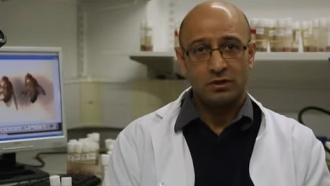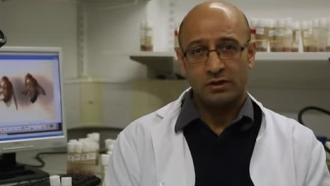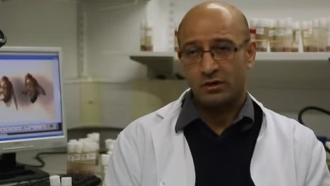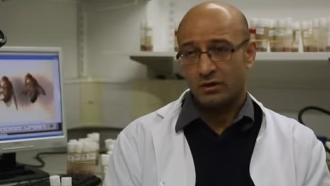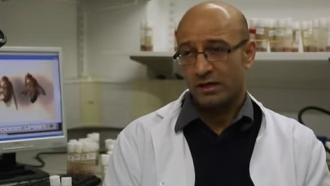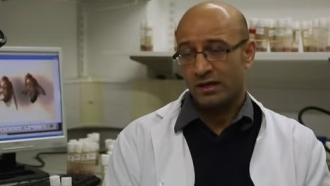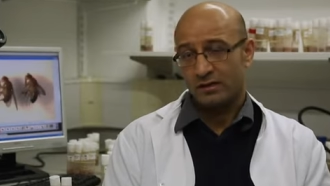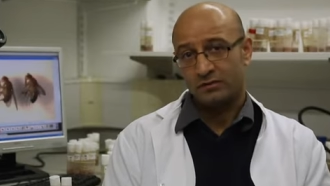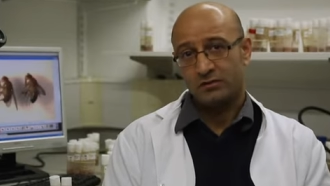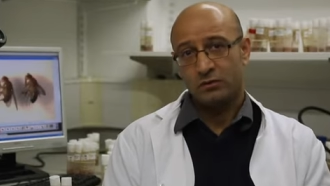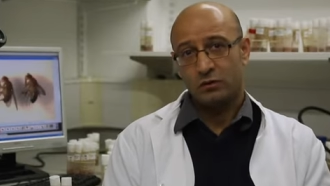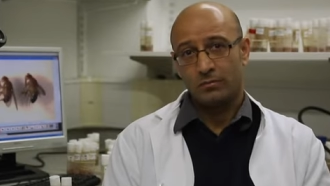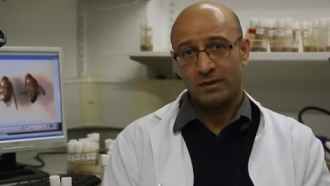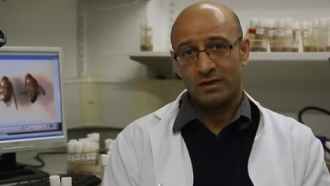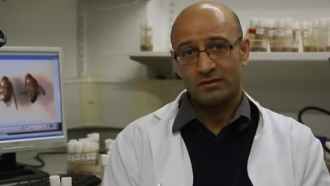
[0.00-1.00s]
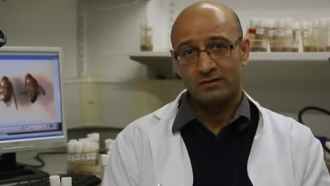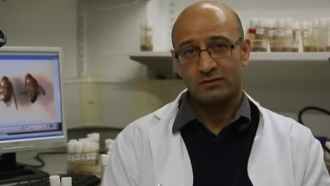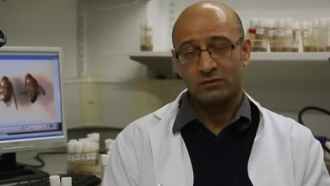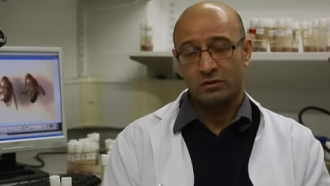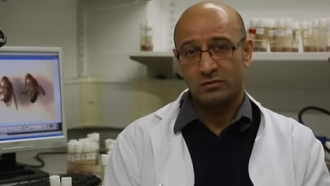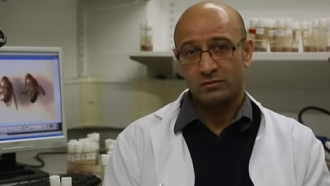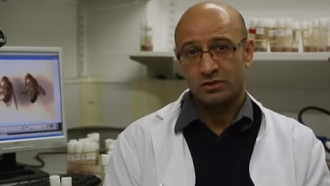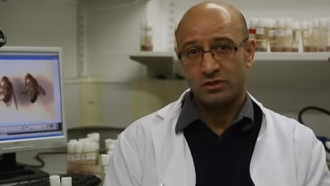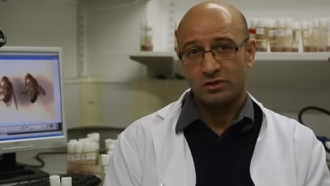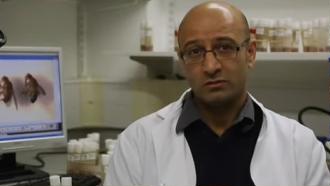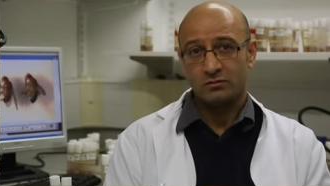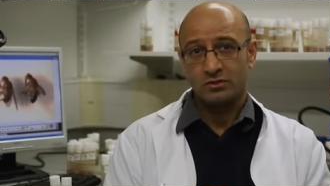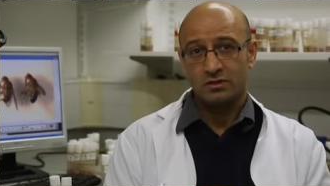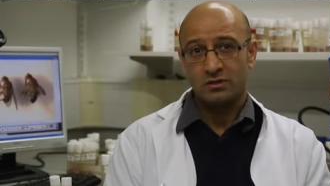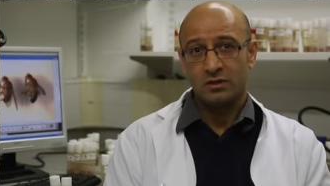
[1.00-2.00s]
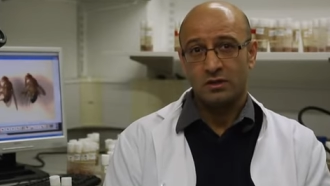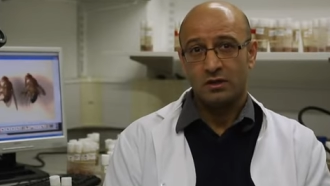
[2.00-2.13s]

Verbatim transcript: it only has four pairs of chromosomes,